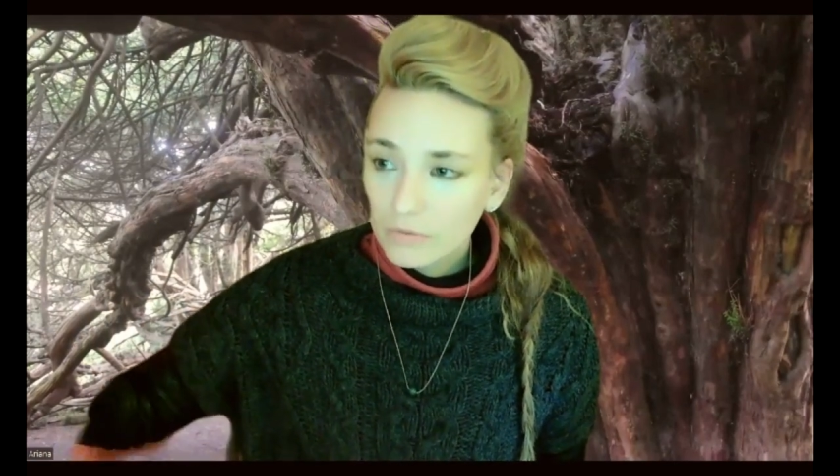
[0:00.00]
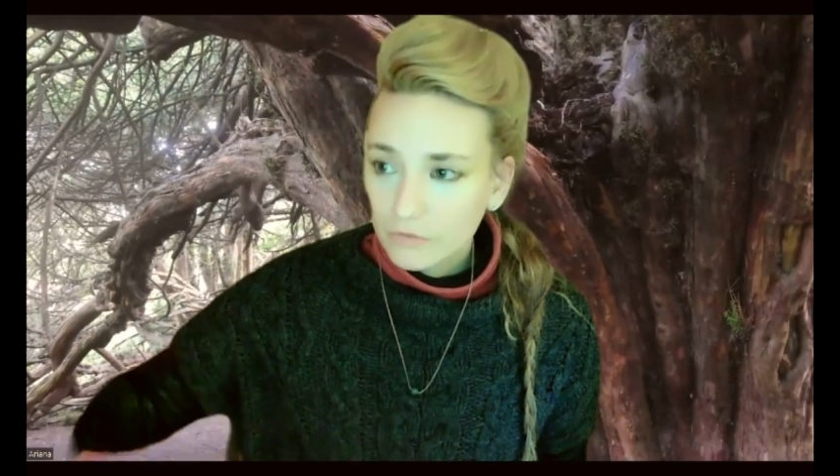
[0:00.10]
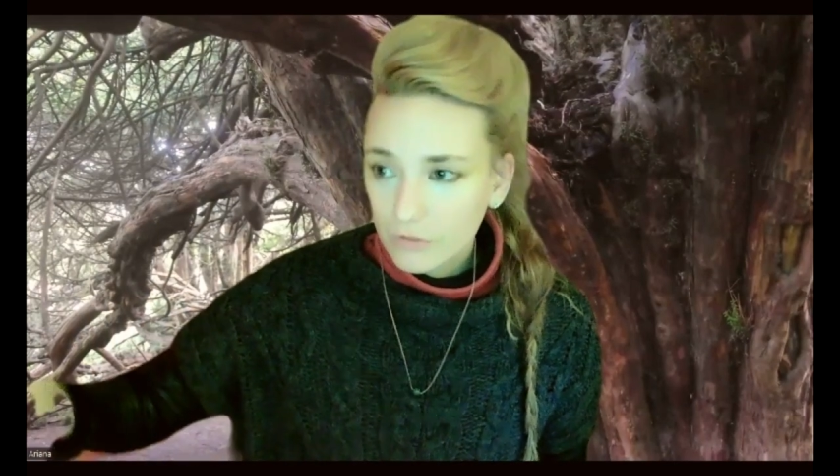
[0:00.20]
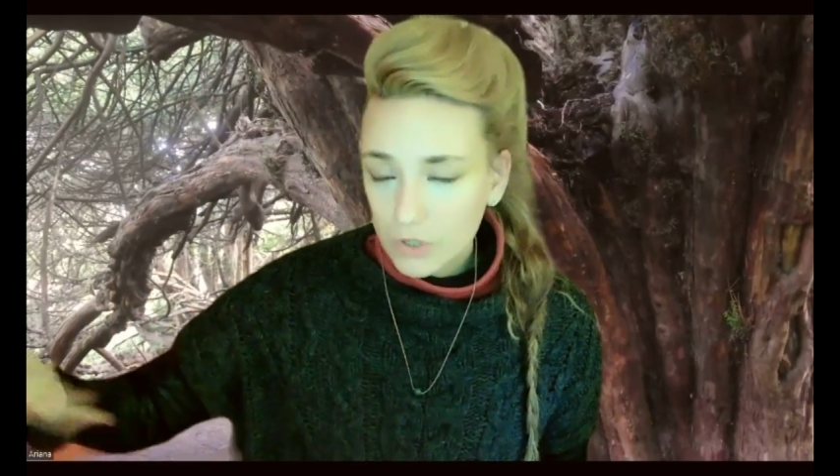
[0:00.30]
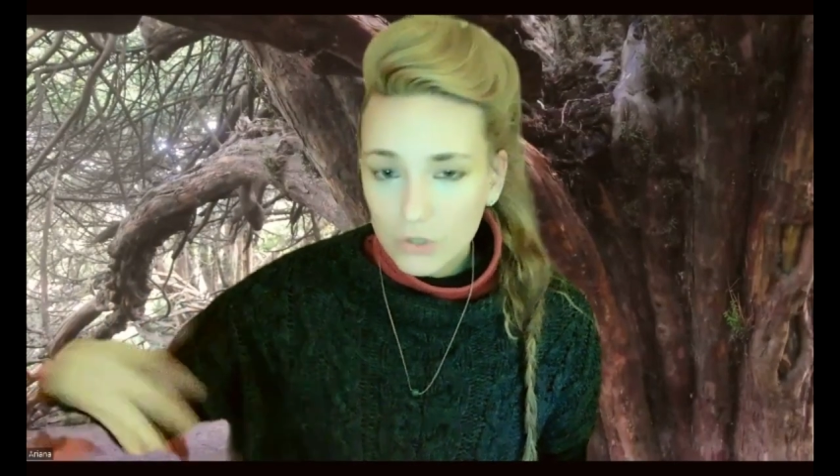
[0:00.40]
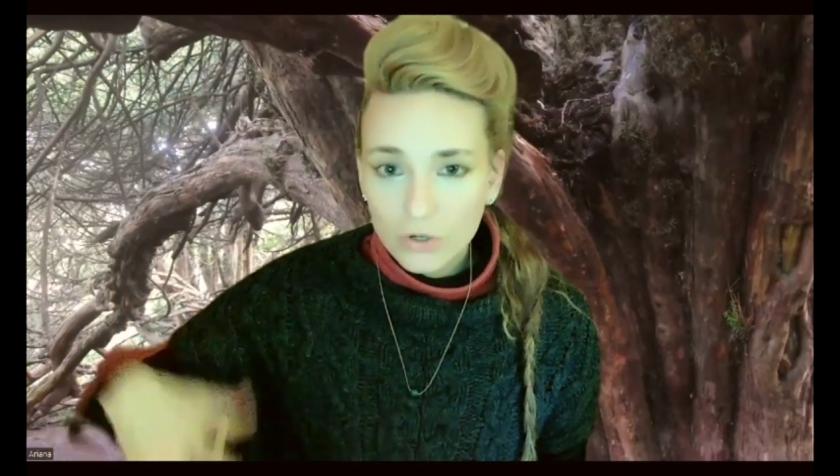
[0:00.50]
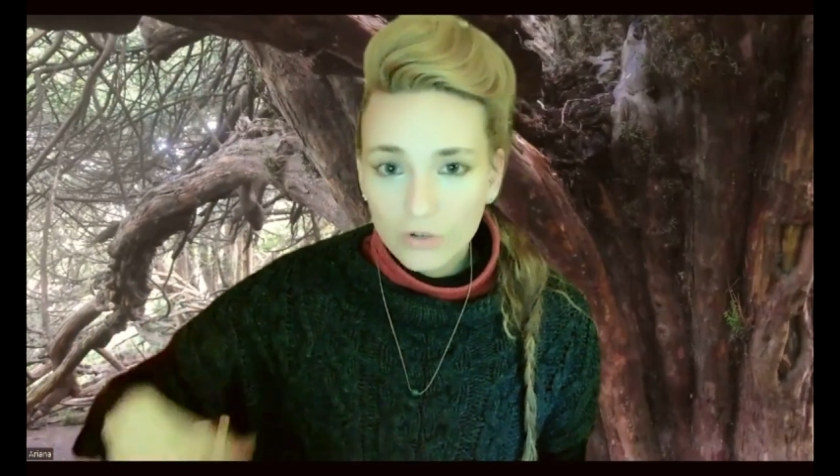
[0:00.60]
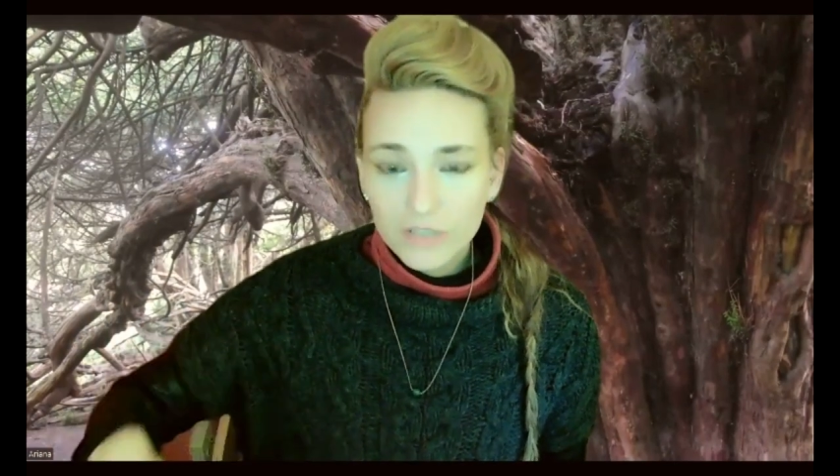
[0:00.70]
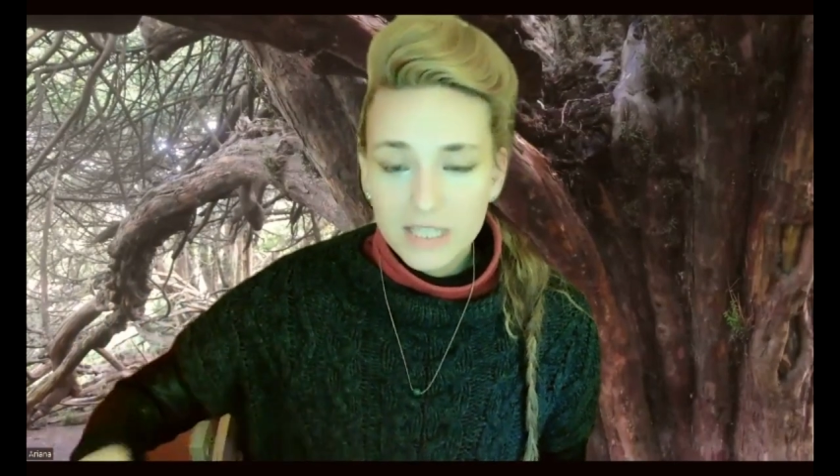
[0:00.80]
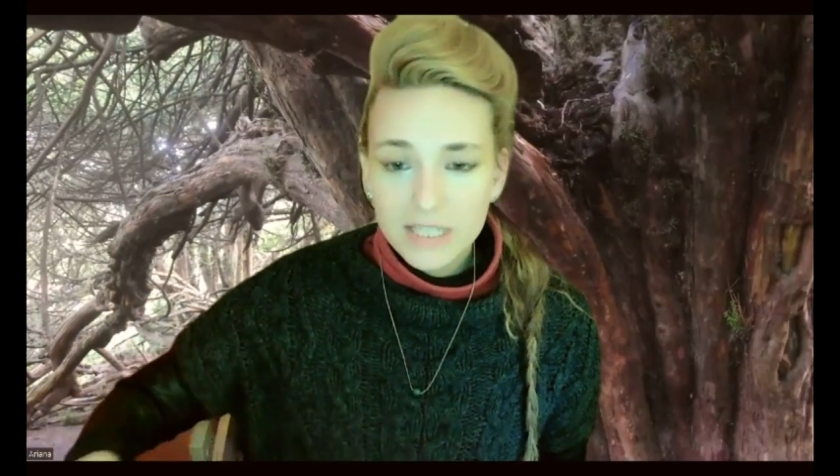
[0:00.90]
for the
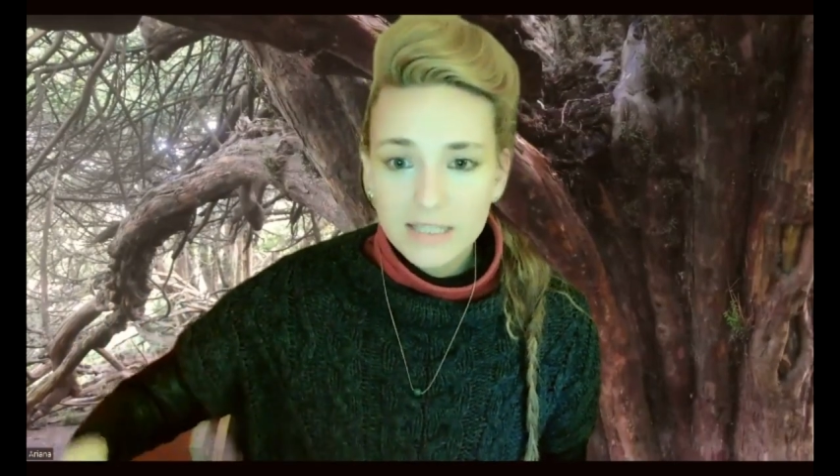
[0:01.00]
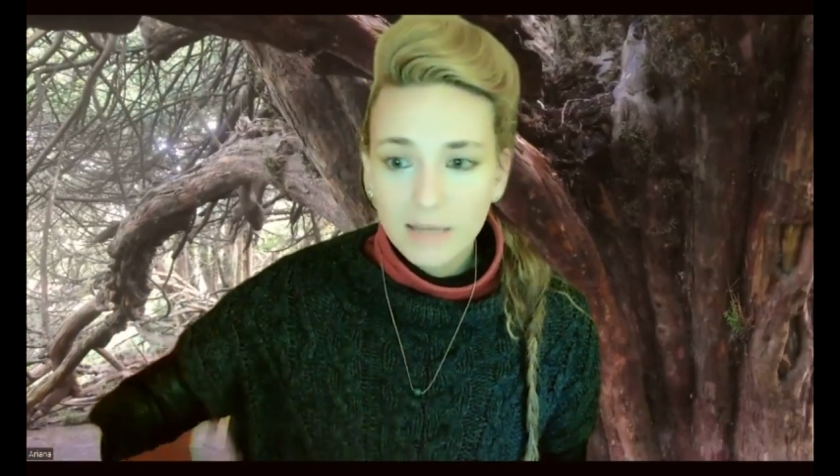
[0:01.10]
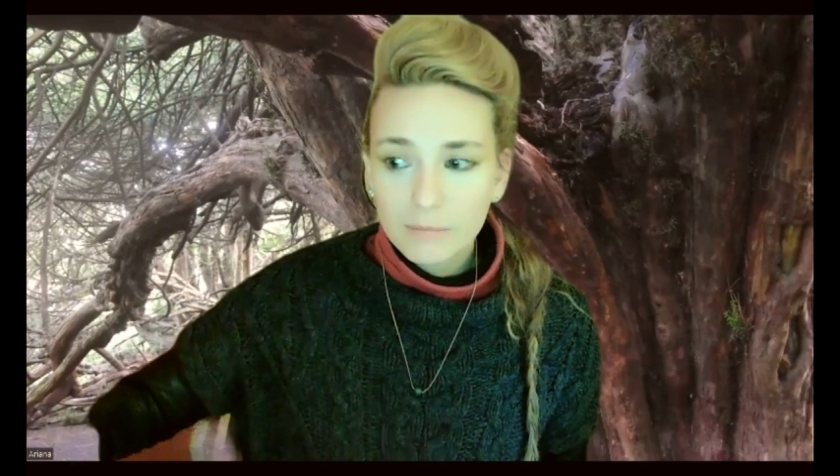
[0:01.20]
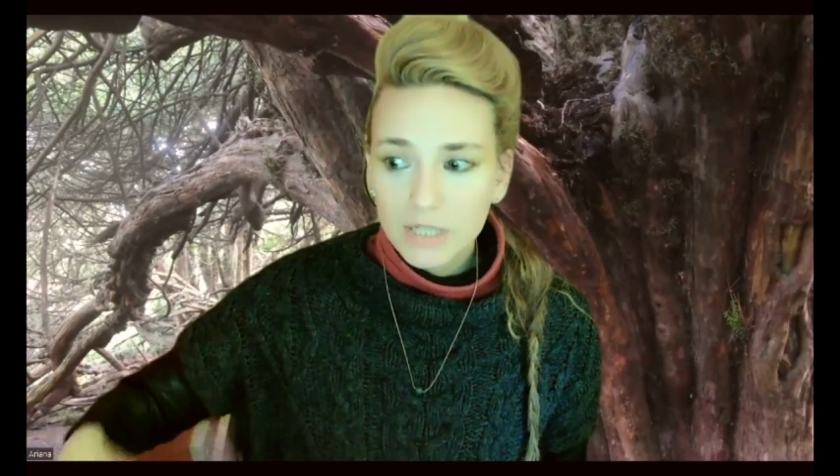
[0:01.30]
nervous system.